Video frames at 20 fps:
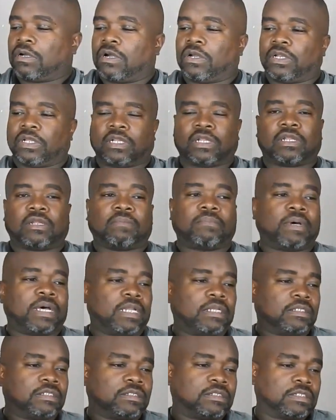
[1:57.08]
or the little
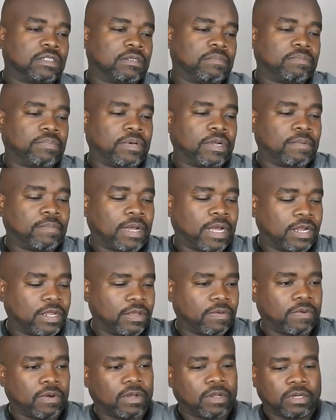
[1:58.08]
buttons, and put them how
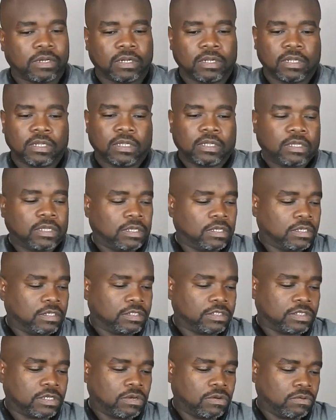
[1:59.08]
you want.
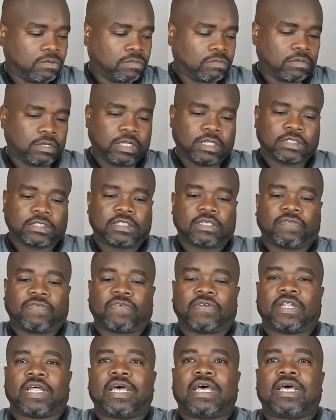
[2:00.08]
So that's it
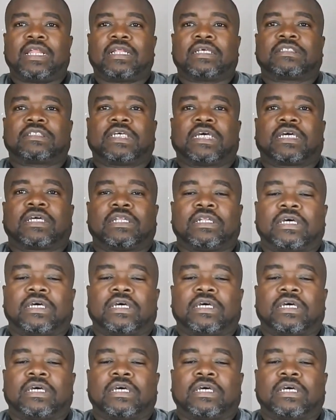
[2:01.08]
for that. Let's take a